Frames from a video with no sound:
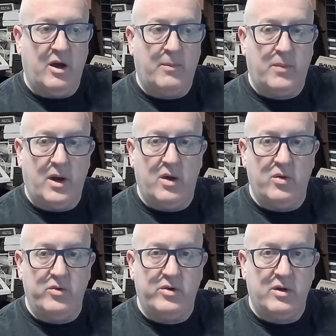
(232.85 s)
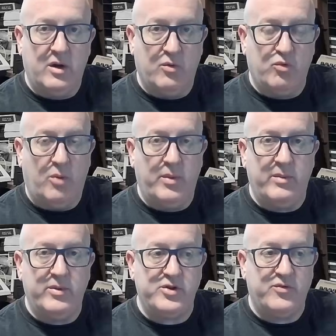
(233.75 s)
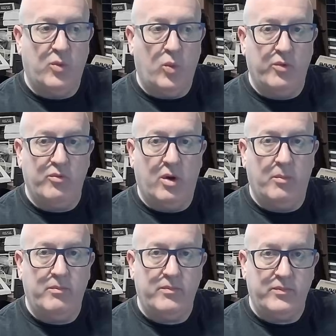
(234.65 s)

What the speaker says: upload a ROM image for OneROM